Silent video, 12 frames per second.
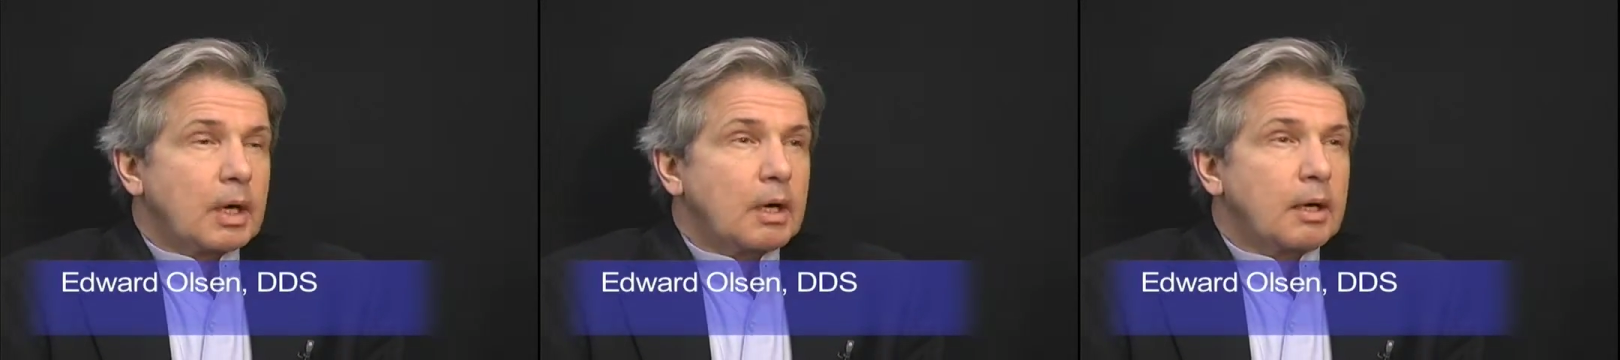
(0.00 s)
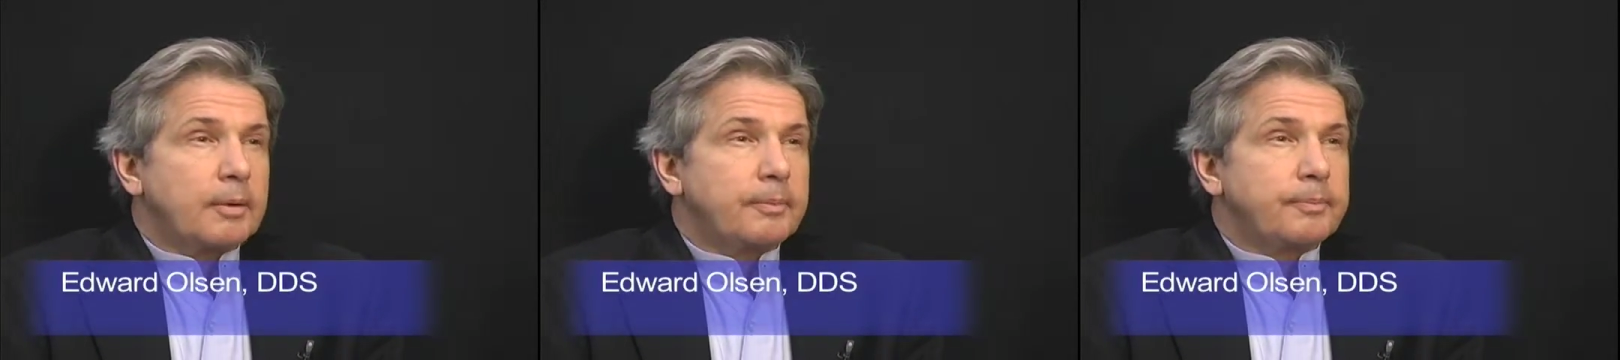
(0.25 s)

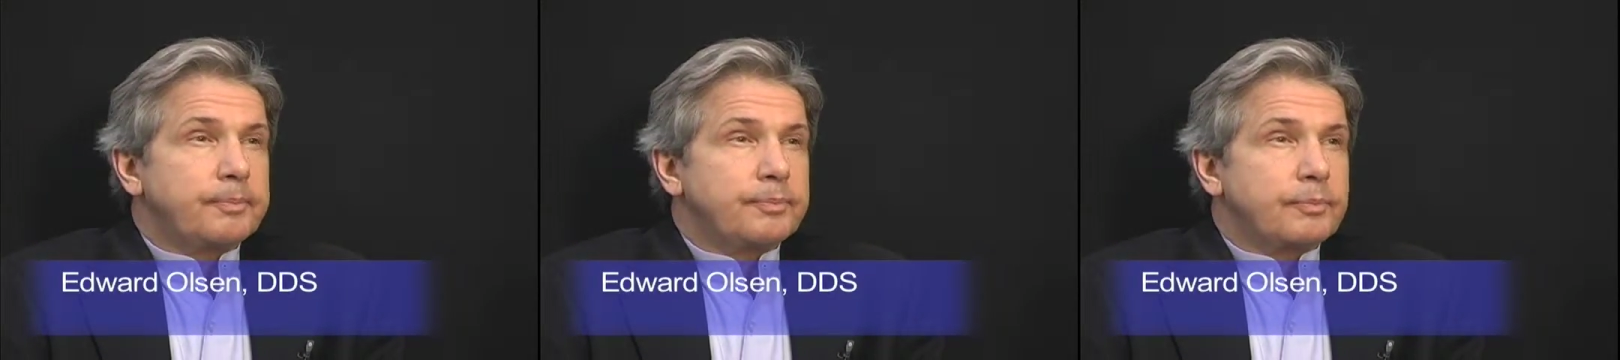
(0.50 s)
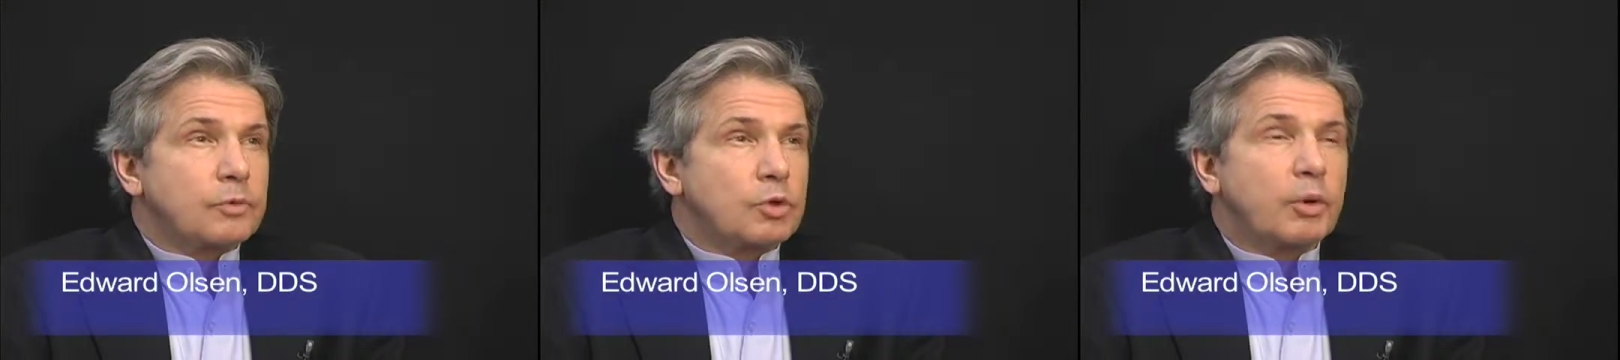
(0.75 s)
um,
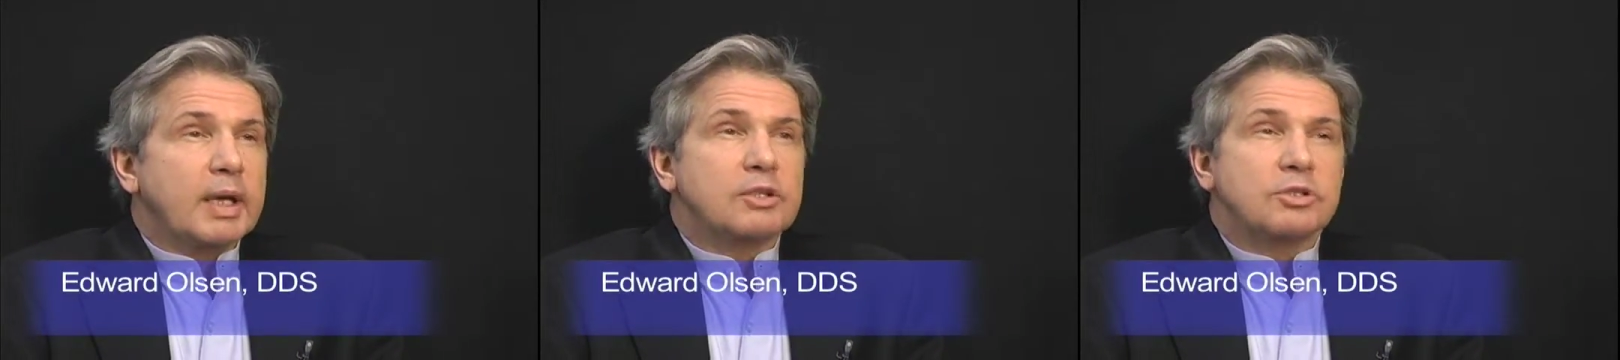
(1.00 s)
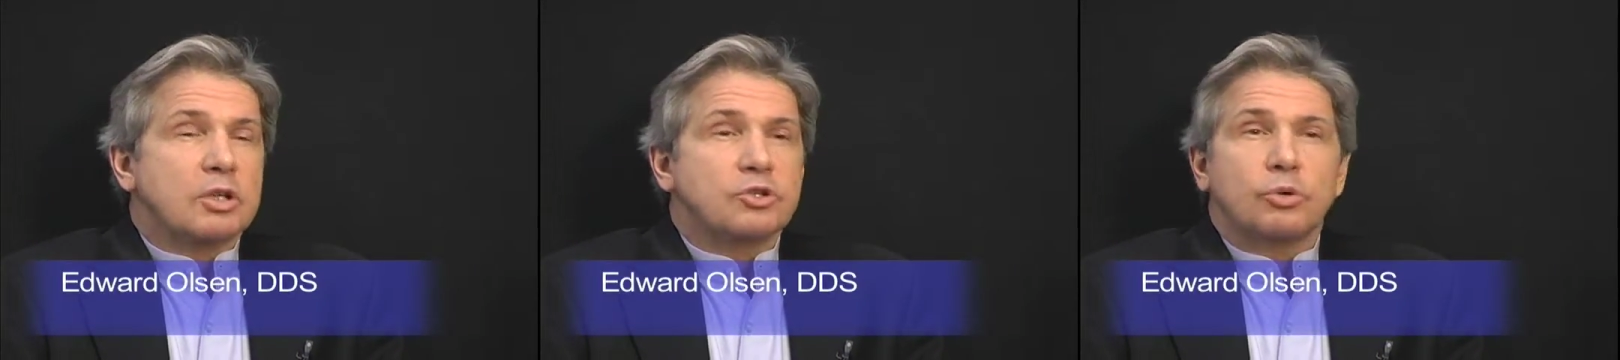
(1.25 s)
doing it in
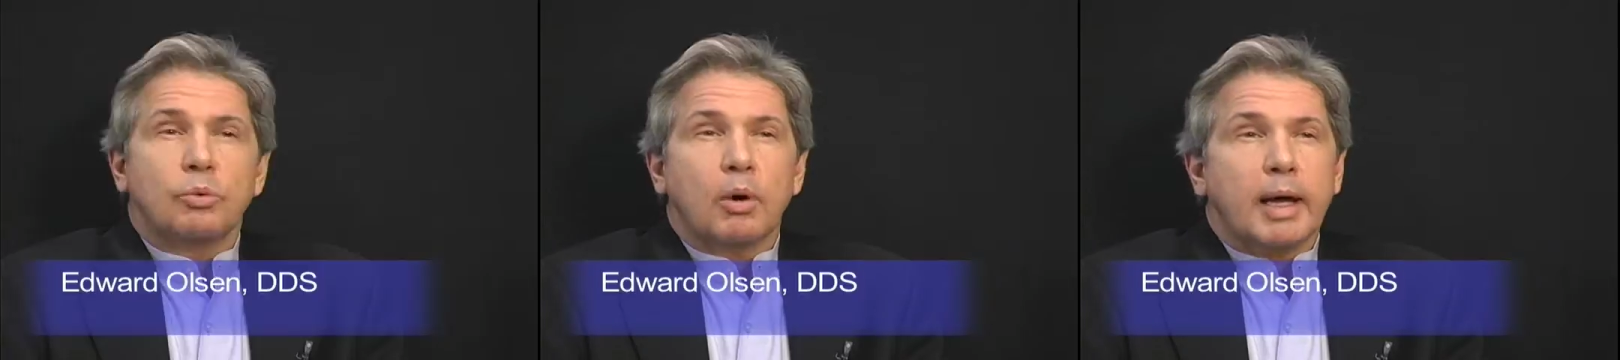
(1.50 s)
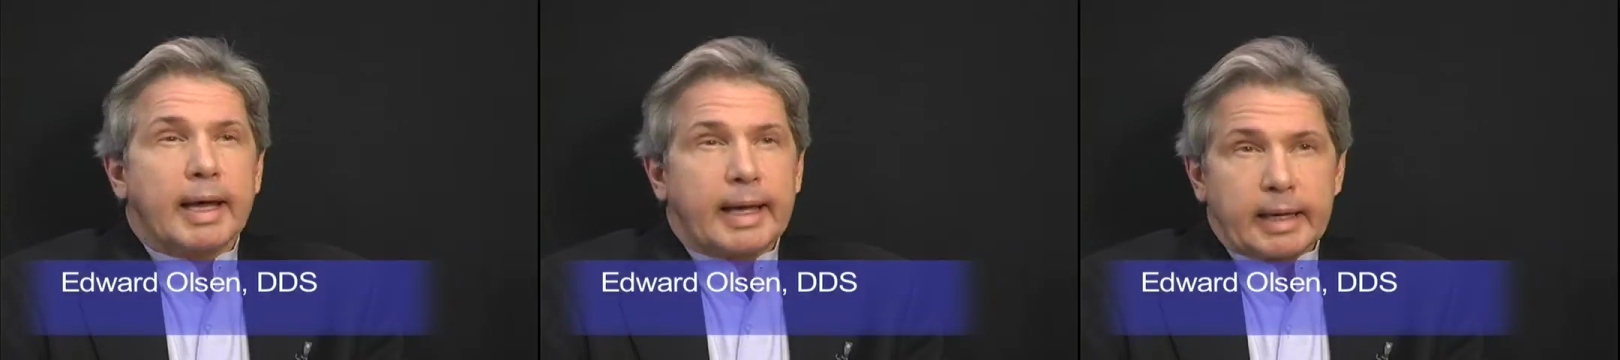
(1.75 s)
such a
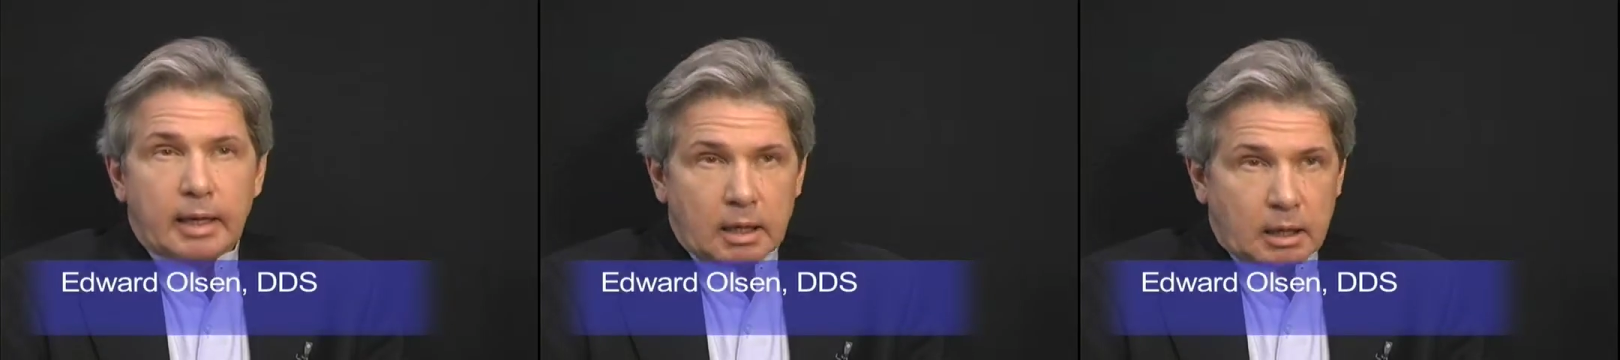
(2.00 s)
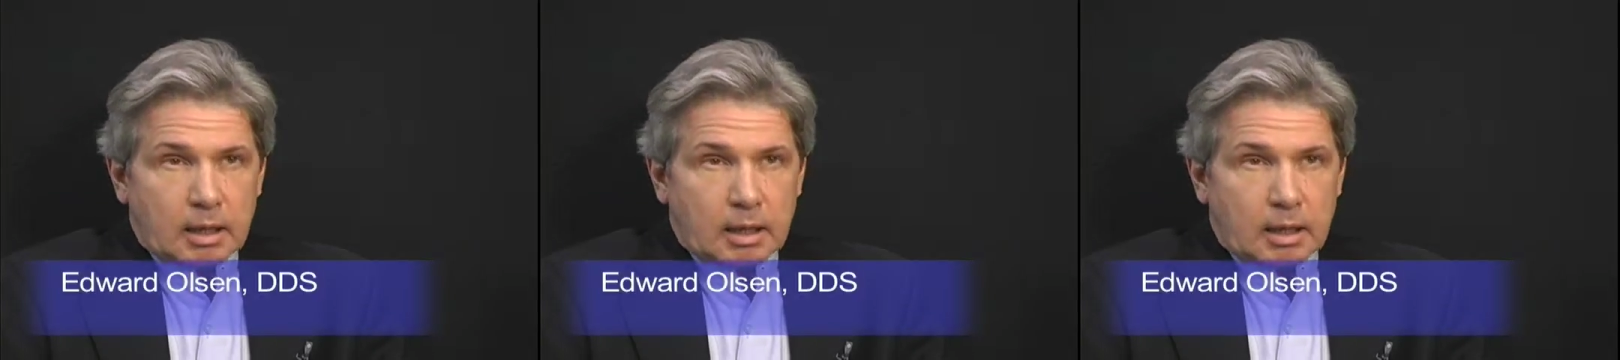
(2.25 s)
way,